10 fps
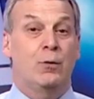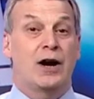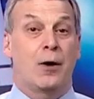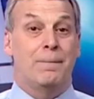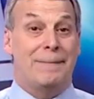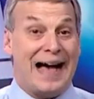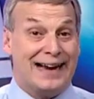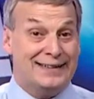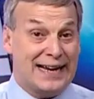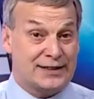We are
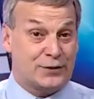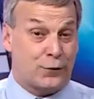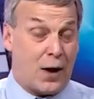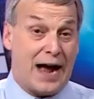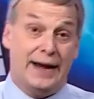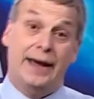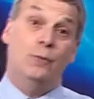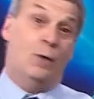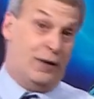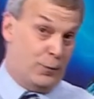back next Friday,
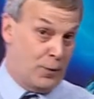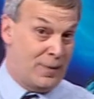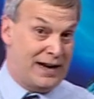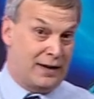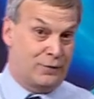weather permitting,